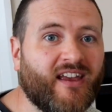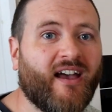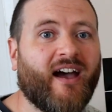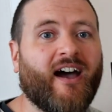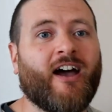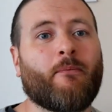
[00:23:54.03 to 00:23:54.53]

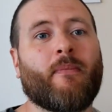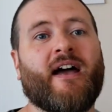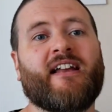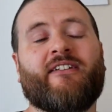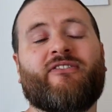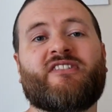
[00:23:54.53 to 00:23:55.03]

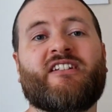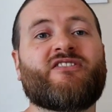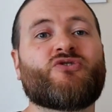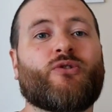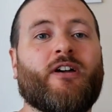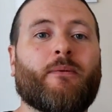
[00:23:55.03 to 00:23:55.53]
and if you did
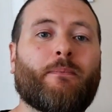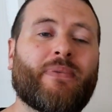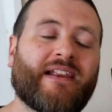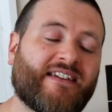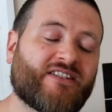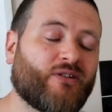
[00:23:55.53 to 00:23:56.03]
enjoy it,
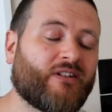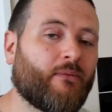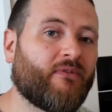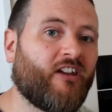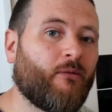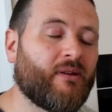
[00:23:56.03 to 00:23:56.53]
please do let
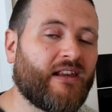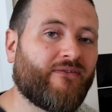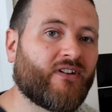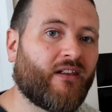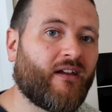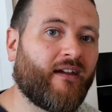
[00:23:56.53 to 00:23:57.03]
me know by
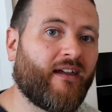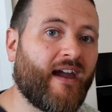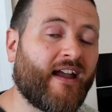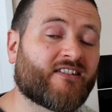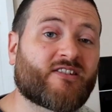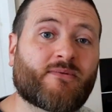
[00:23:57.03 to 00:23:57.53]
leaving a like
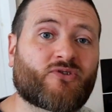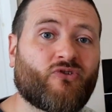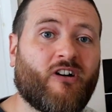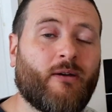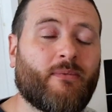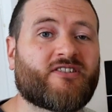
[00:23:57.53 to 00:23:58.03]
and
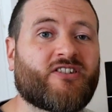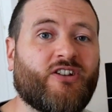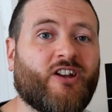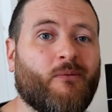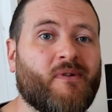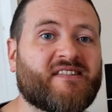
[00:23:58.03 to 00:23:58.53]
subscribe so you
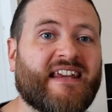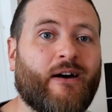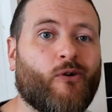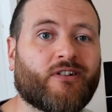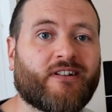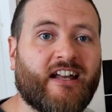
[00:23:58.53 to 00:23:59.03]
don't miss
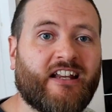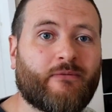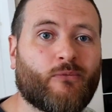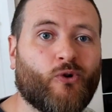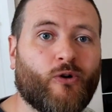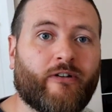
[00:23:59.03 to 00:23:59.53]
out on any
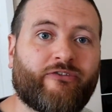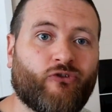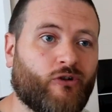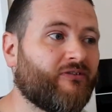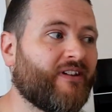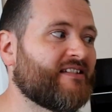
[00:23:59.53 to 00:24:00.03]
more
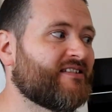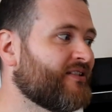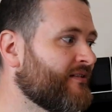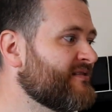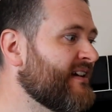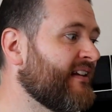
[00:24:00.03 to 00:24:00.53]
frog related
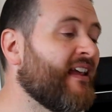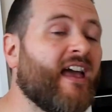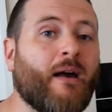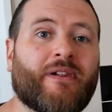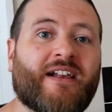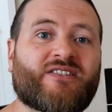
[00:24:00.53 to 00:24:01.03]
content,
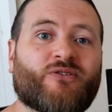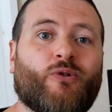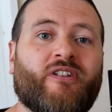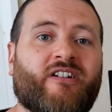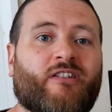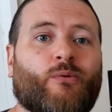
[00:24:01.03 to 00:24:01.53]
plus all
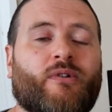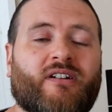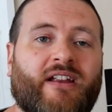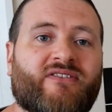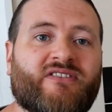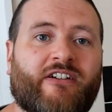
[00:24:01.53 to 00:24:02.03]
the other
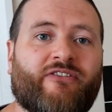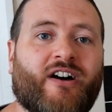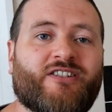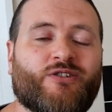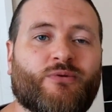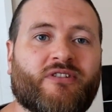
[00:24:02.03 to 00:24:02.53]
wildlife stuff
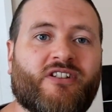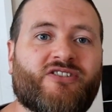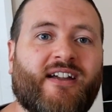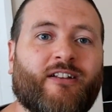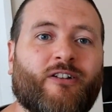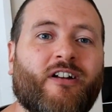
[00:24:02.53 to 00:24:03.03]
I do on the
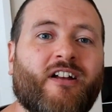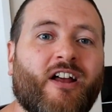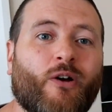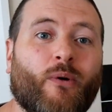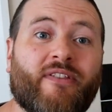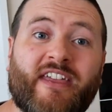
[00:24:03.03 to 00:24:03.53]
channel.
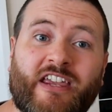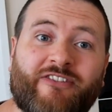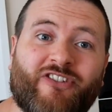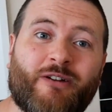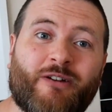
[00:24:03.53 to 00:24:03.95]
Well, thank you very